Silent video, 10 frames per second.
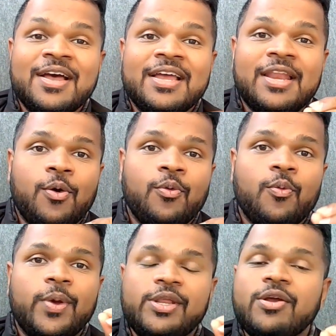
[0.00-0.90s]
Now,
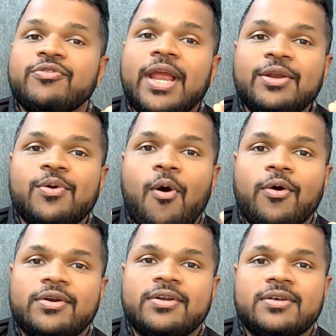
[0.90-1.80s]
when you're trying to
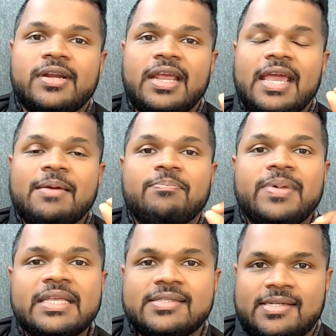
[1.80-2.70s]
order a
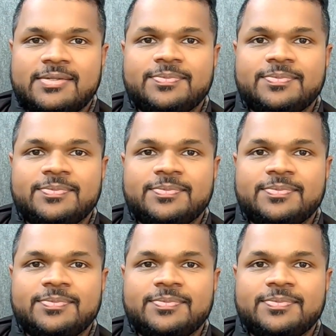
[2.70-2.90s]
pizza,